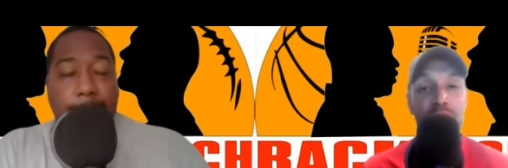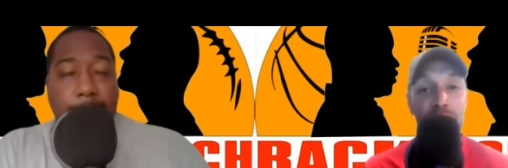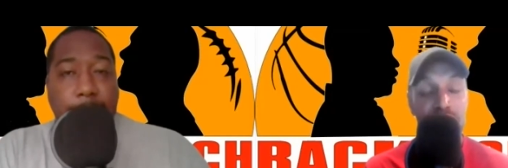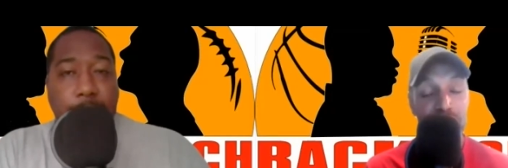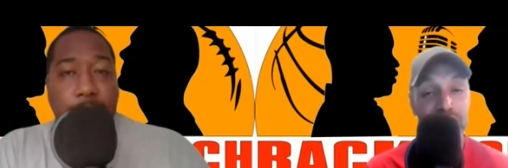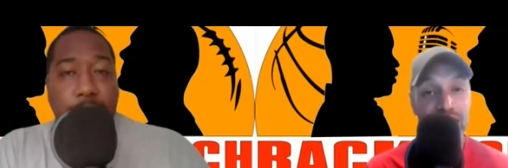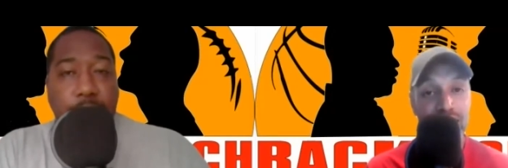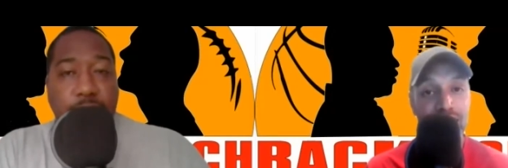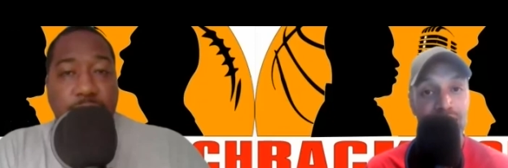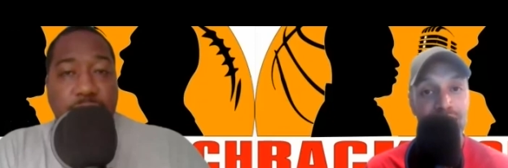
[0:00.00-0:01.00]
Speaker 1: pro when he was
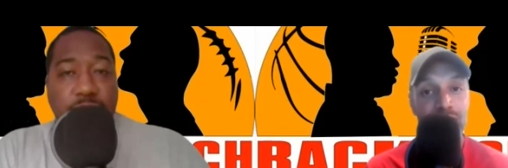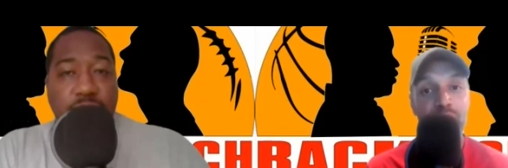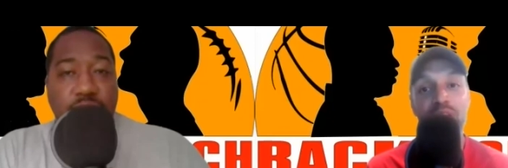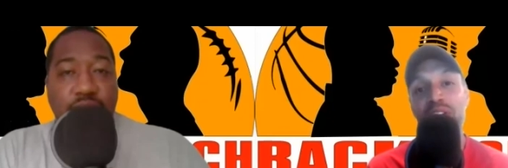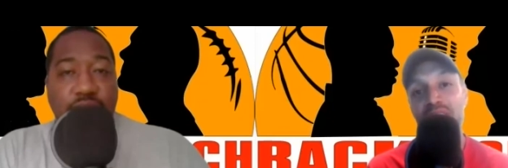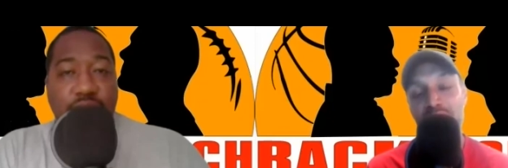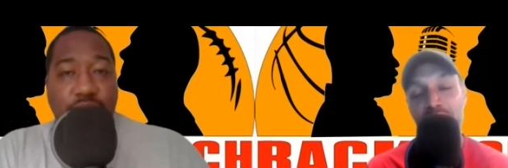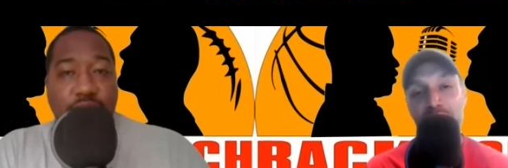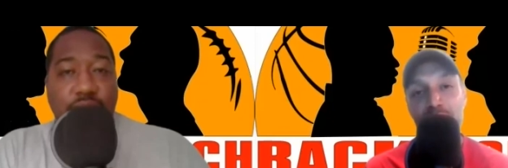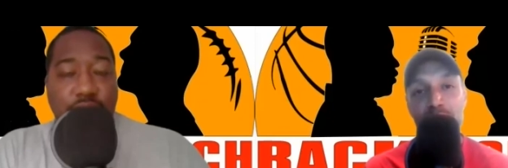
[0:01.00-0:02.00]
16. Federer
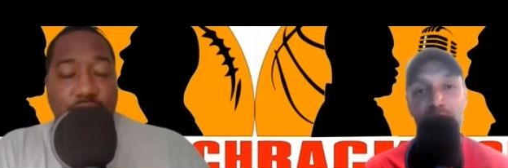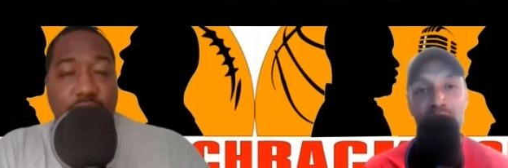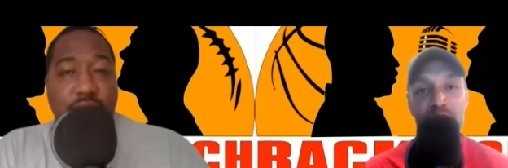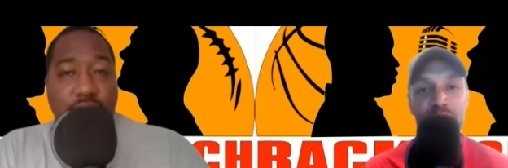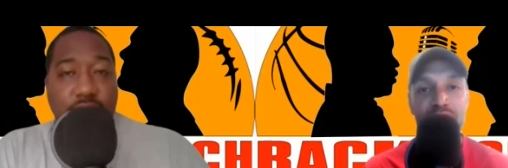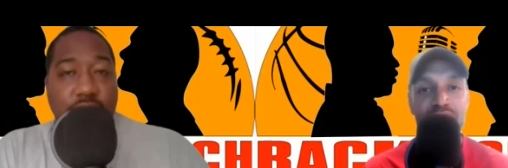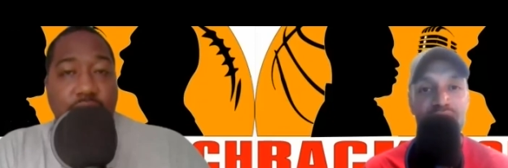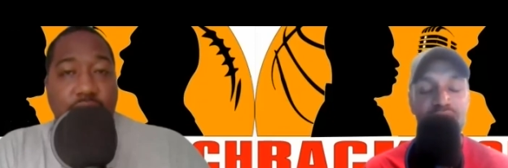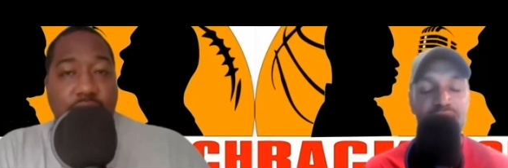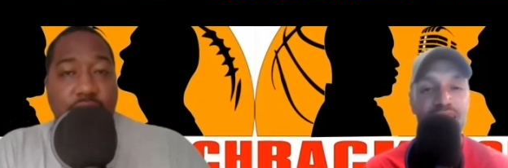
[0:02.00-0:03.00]
turned pro when he was
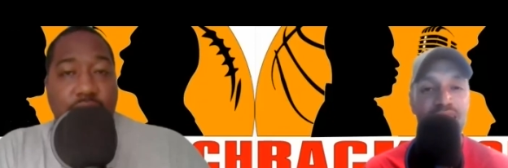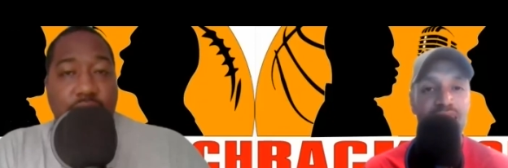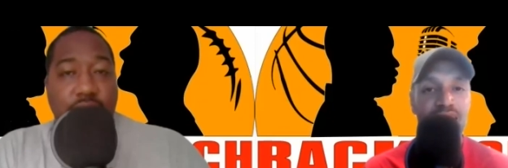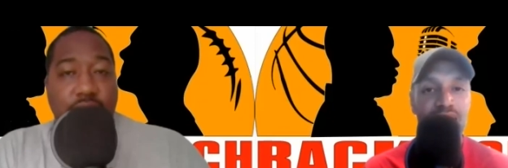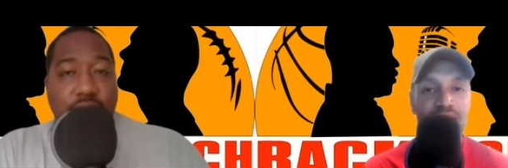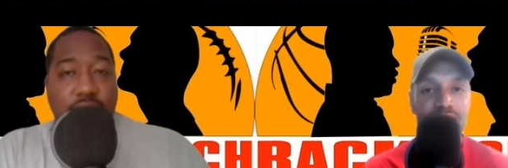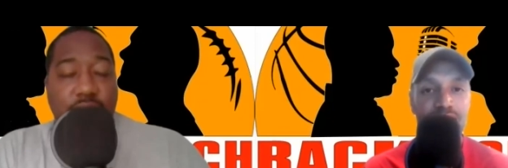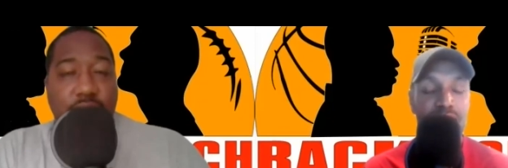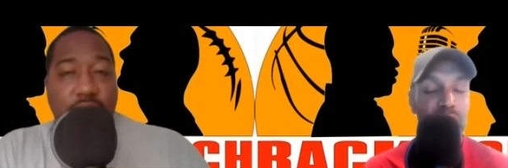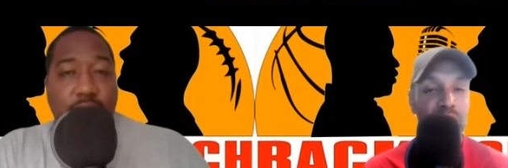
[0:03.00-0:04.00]
17, and
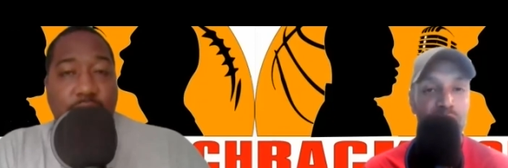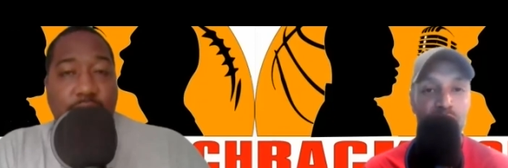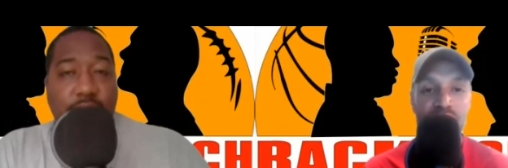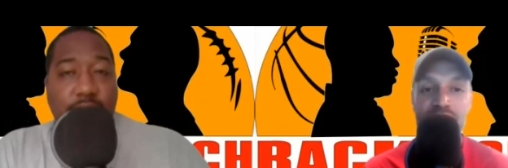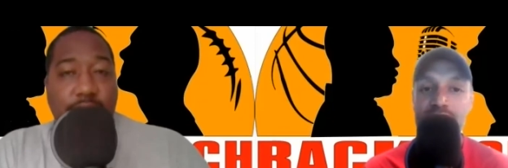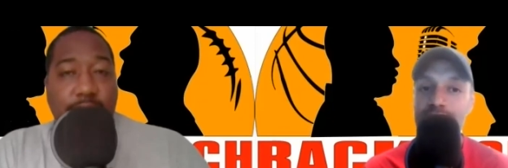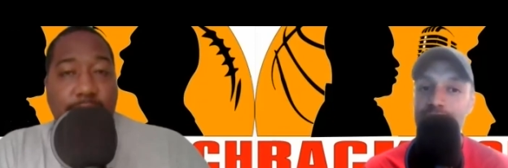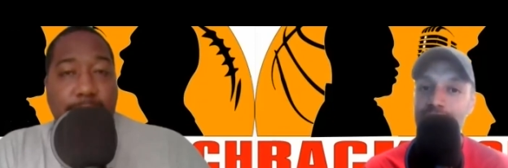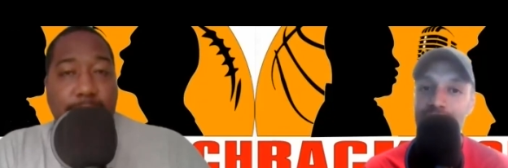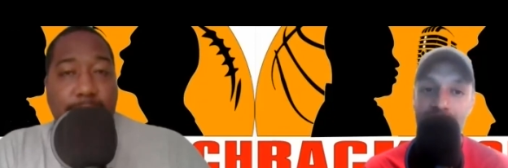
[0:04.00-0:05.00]
Sampras was
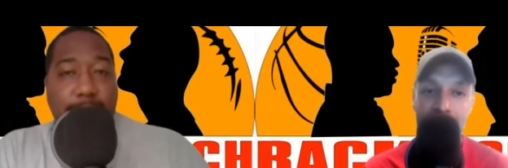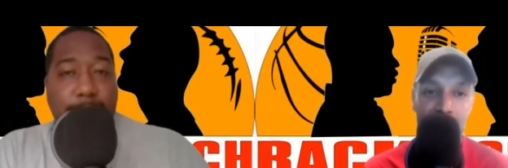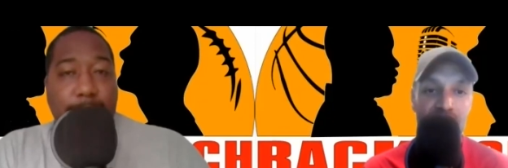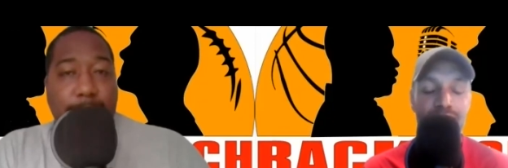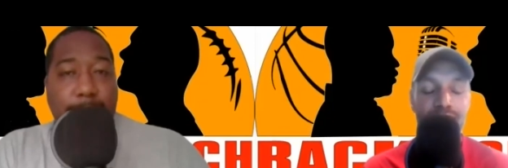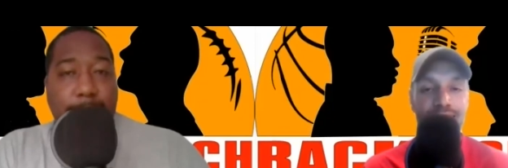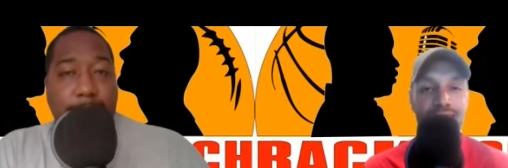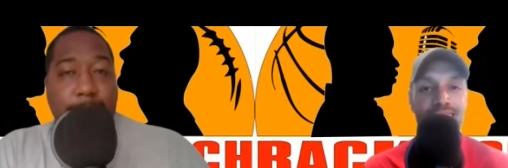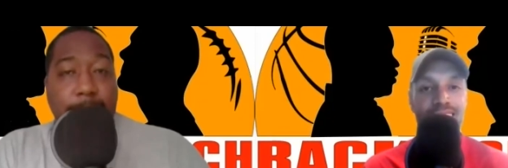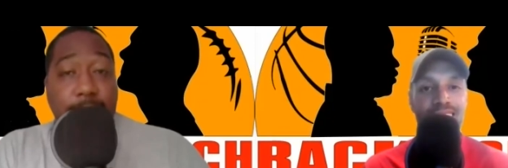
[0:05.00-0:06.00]
dominant.
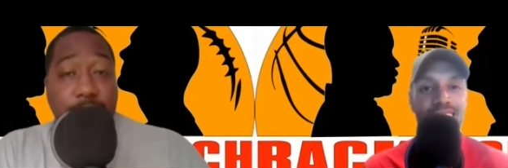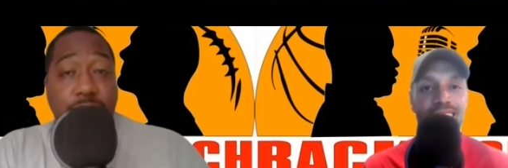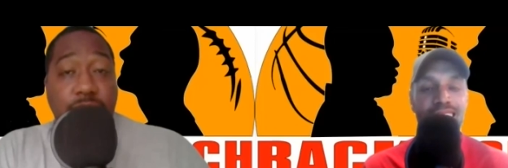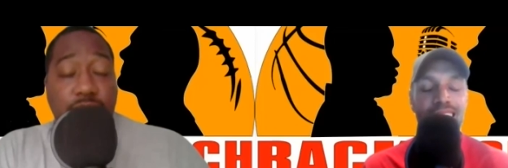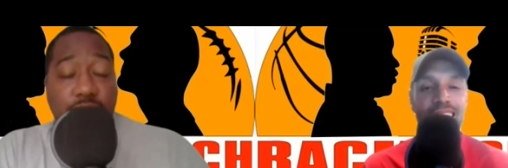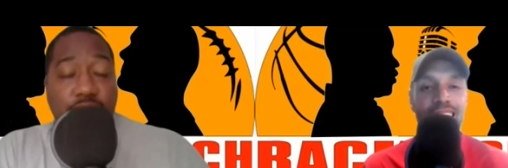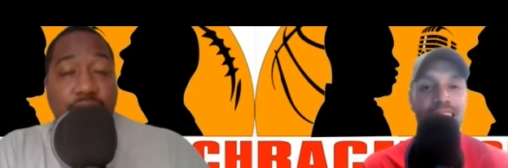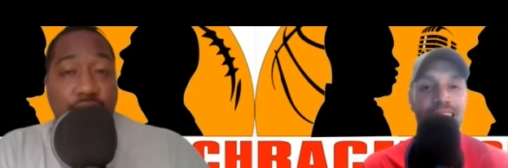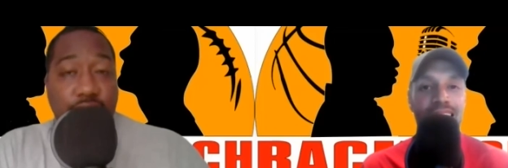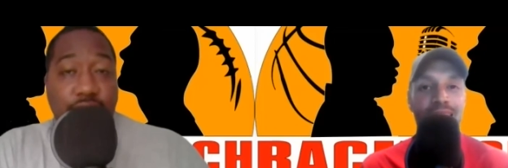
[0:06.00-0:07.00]
Speaker 2: Mm-hmm.
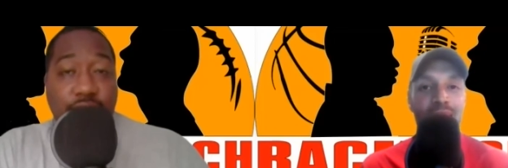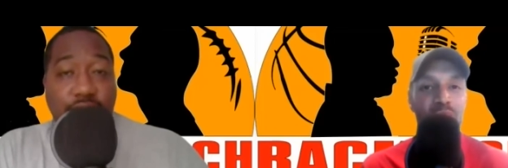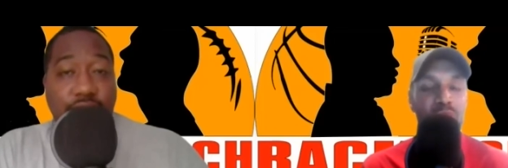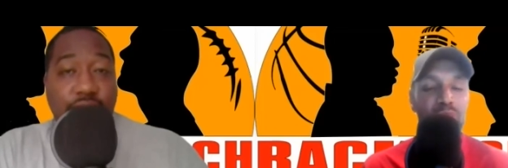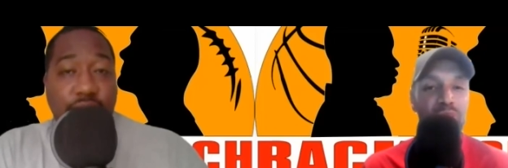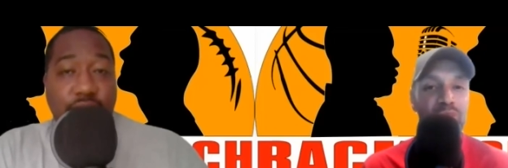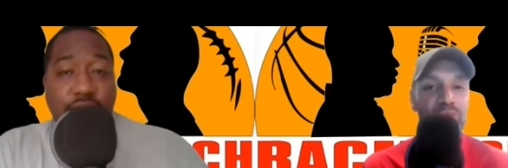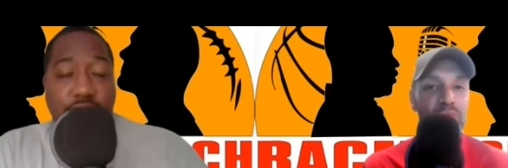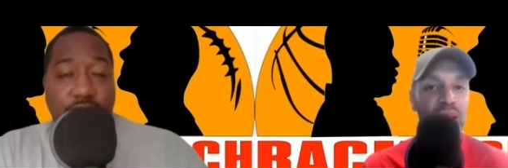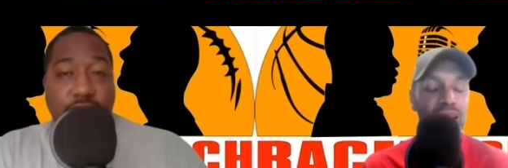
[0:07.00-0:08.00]
Mm-hmm.
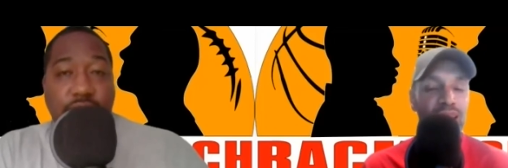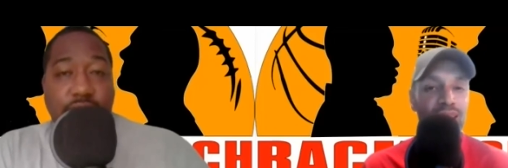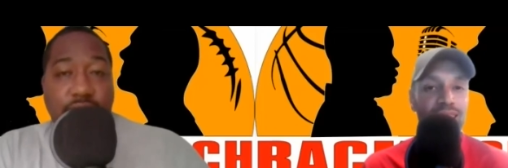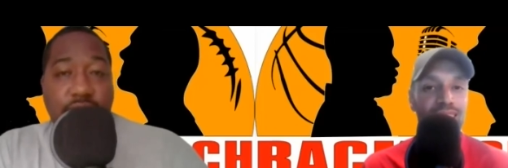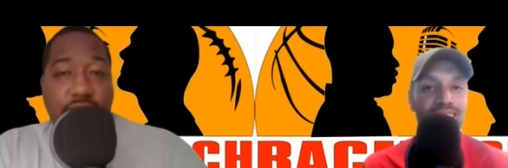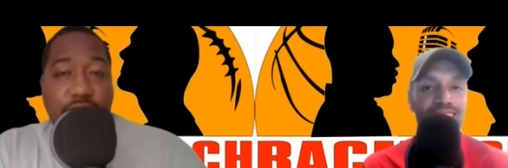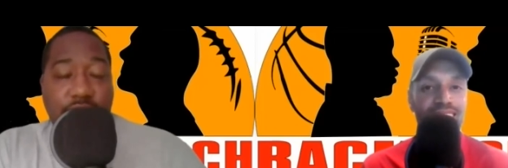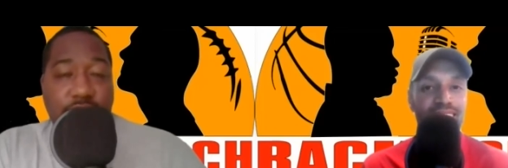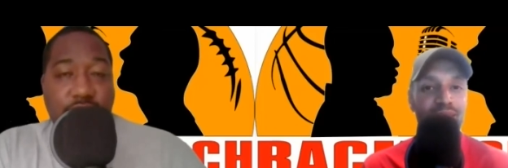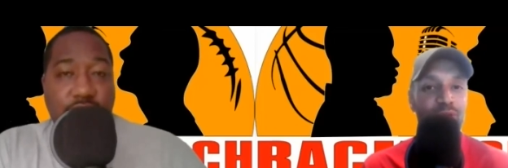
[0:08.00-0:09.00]
Speaker 1: But
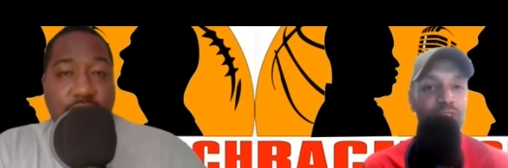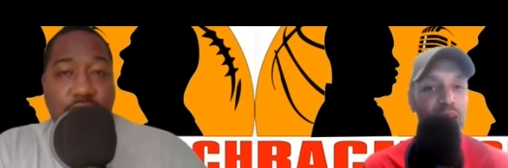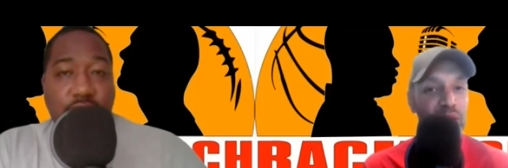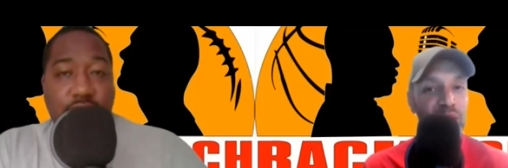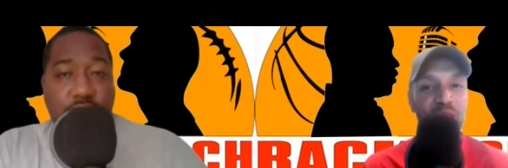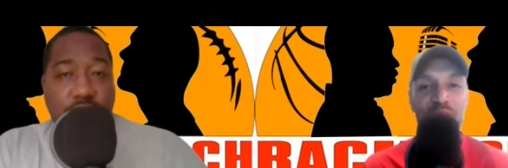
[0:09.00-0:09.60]
Federer